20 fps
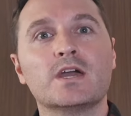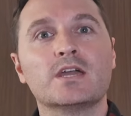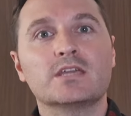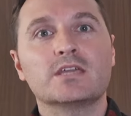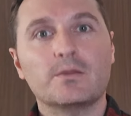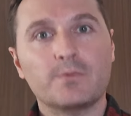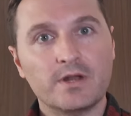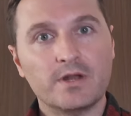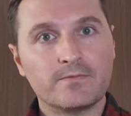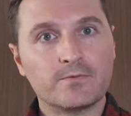
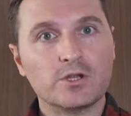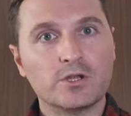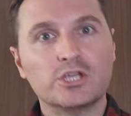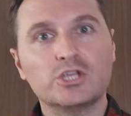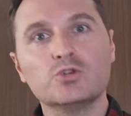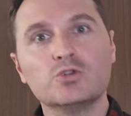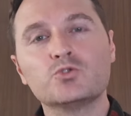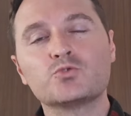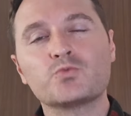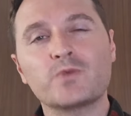Get ready for a
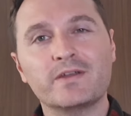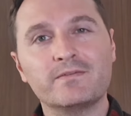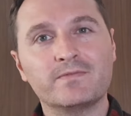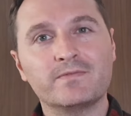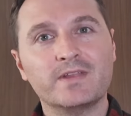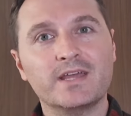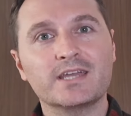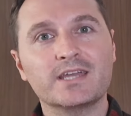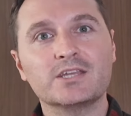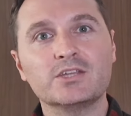huge red
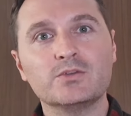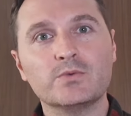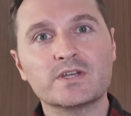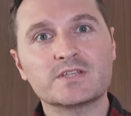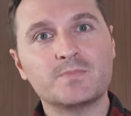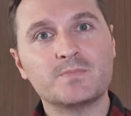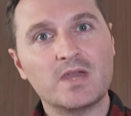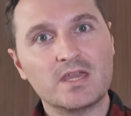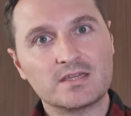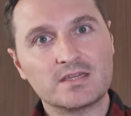flag in the U.S.
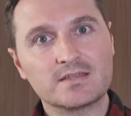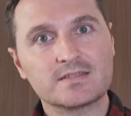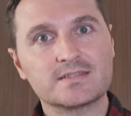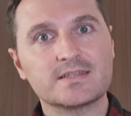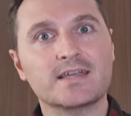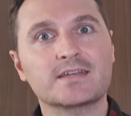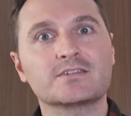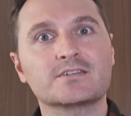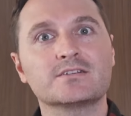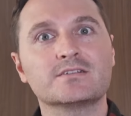banking
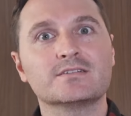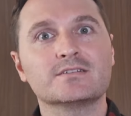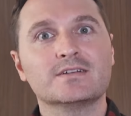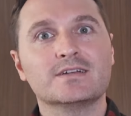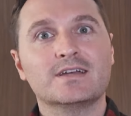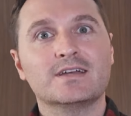sector,